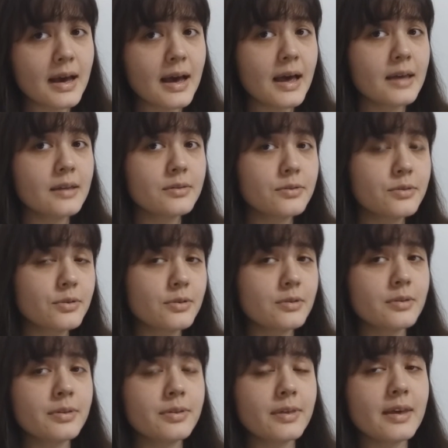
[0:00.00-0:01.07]
I
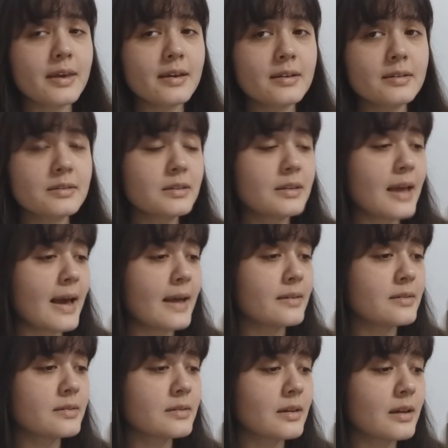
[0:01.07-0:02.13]
do think
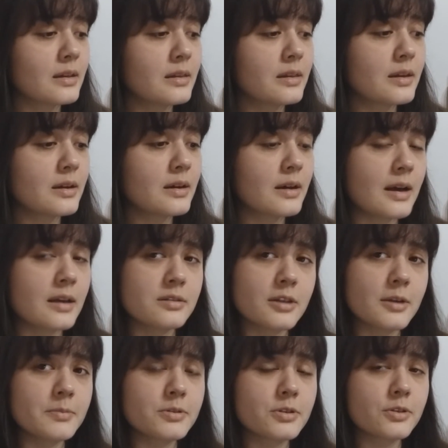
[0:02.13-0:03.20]
that the
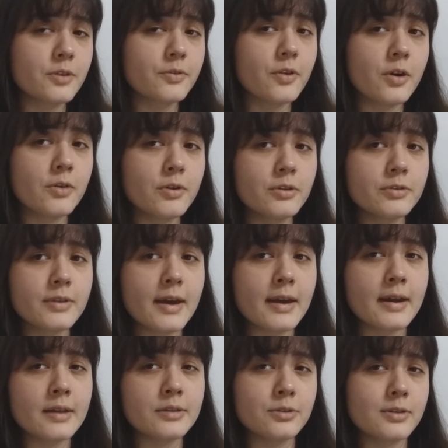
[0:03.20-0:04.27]
assumption of Orwell
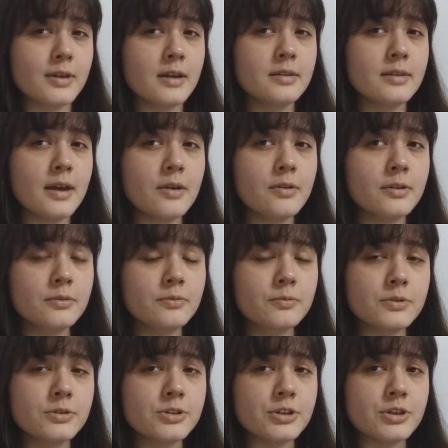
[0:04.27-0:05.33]
that a totalitarian
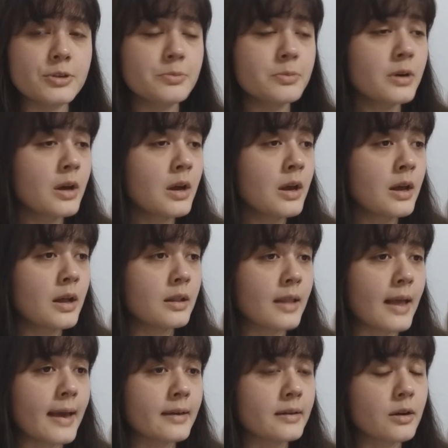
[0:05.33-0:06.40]
regime
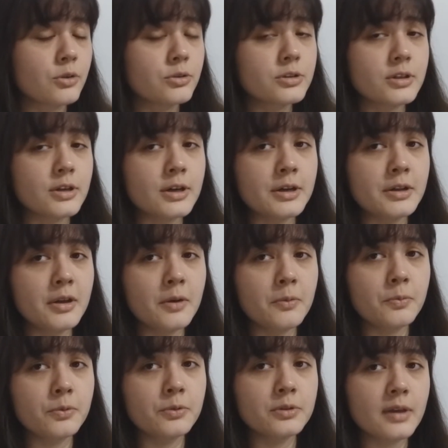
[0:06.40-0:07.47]
like Oceania
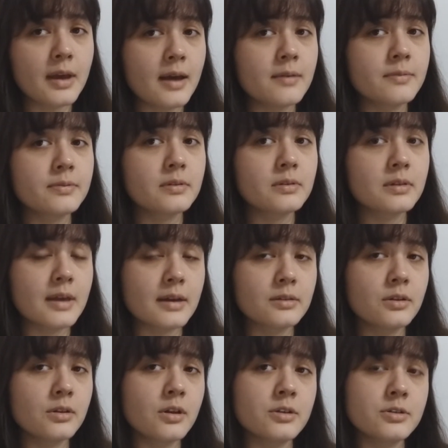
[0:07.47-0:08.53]
would have
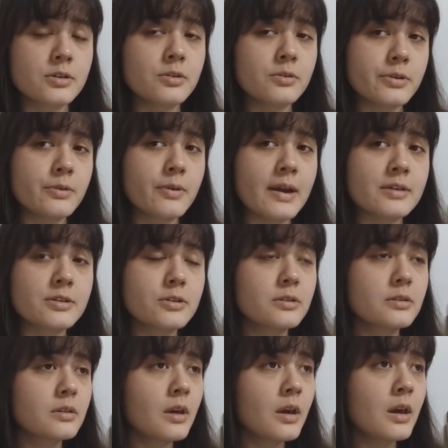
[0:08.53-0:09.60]
technological regression